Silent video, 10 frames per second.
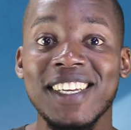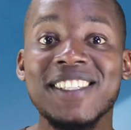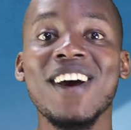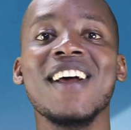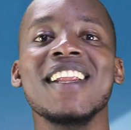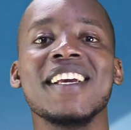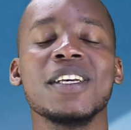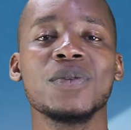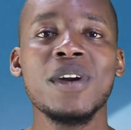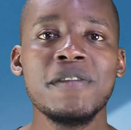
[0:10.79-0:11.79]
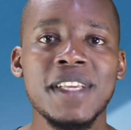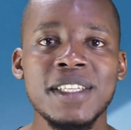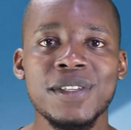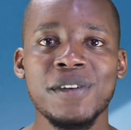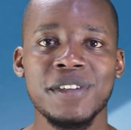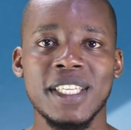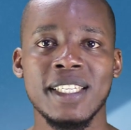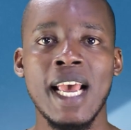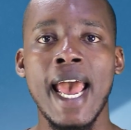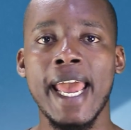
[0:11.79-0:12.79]
Starlink is one of these
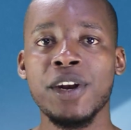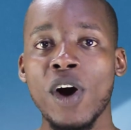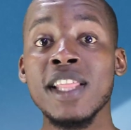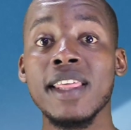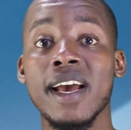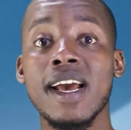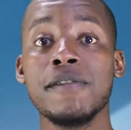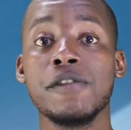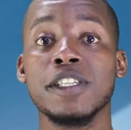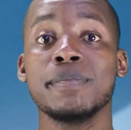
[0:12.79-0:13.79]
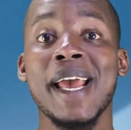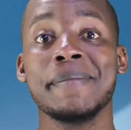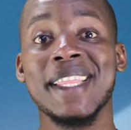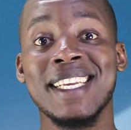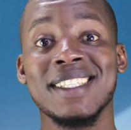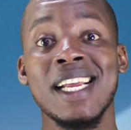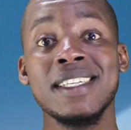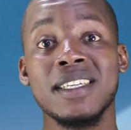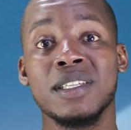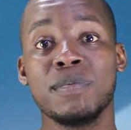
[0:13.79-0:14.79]
services, and on their coverage map, they
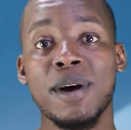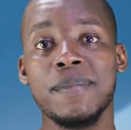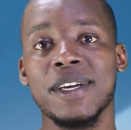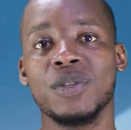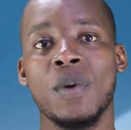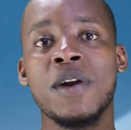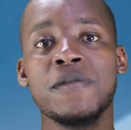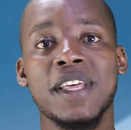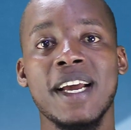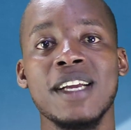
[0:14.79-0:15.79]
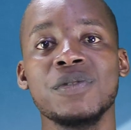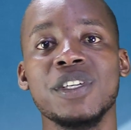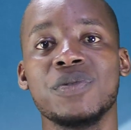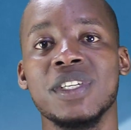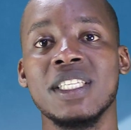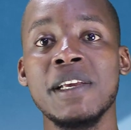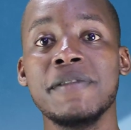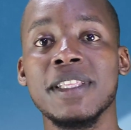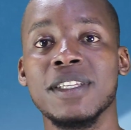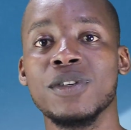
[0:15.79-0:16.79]
slated Zimbabwe as one of the countries
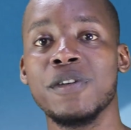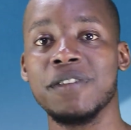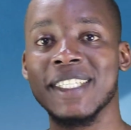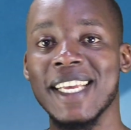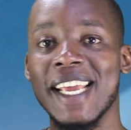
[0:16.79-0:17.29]
receiving the service